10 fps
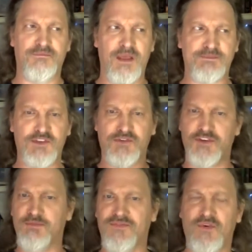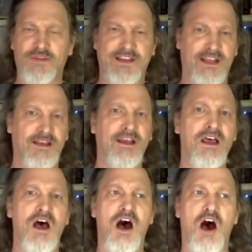episode or two before the end,
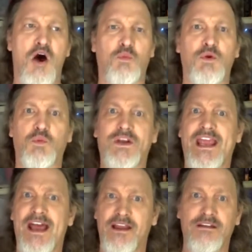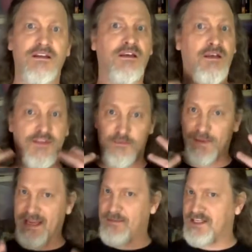when we had the
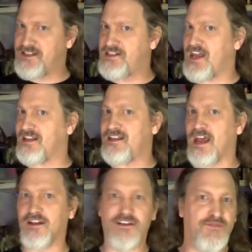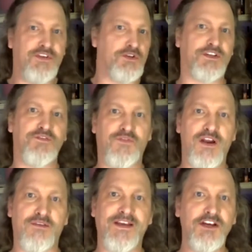baby set down in the field in
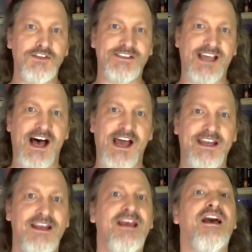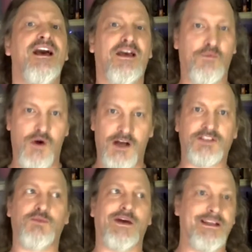front of Hilltop and
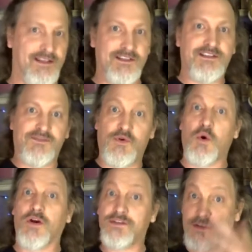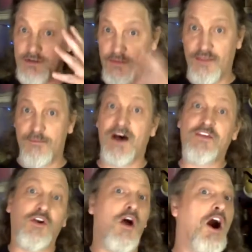walked away. This is, of course, the
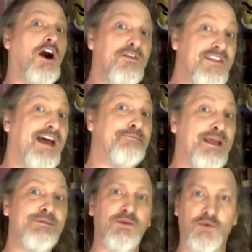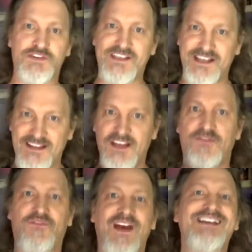mother of that baby, and we're seeing the
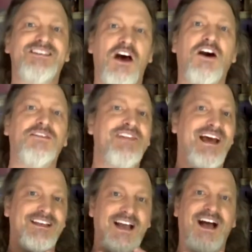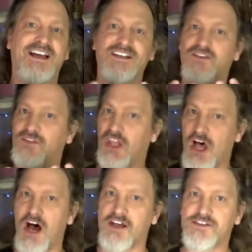effects of that kind of
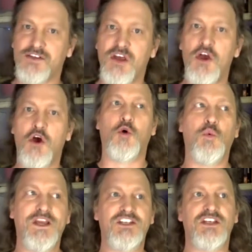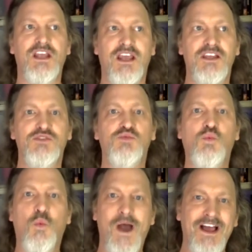loss, which is
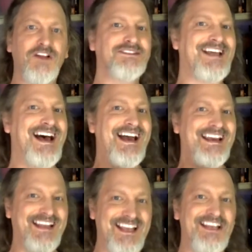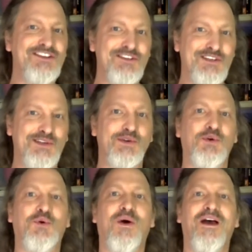well tied
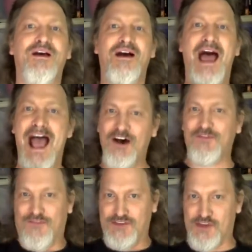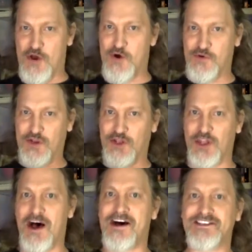into Alpha's own
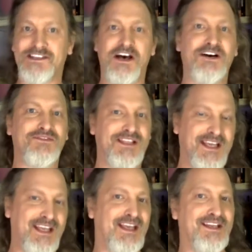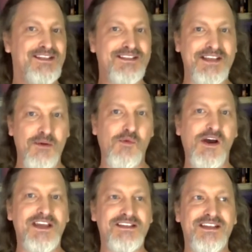loss of Lydia, and in some
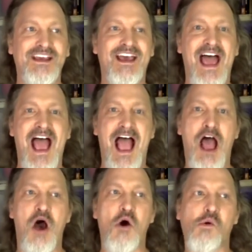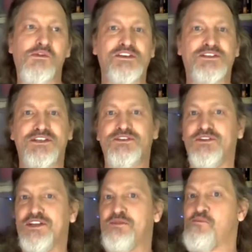ways how the
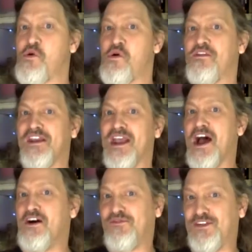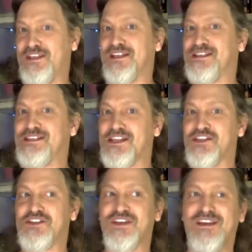sister did more than Alpha did,
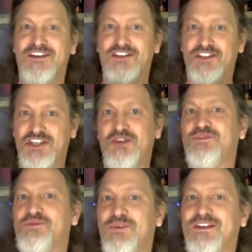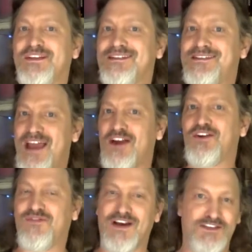since she was willing to
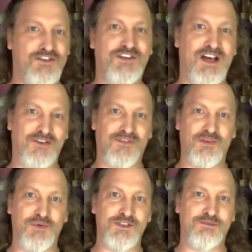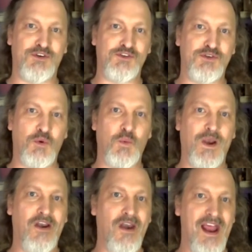sacrifice her child for the Whisperers,
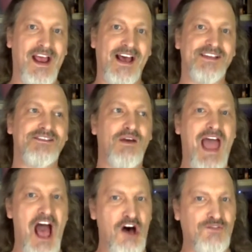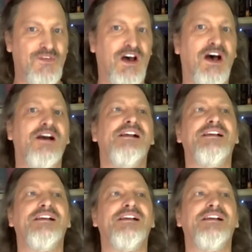whereas Alpha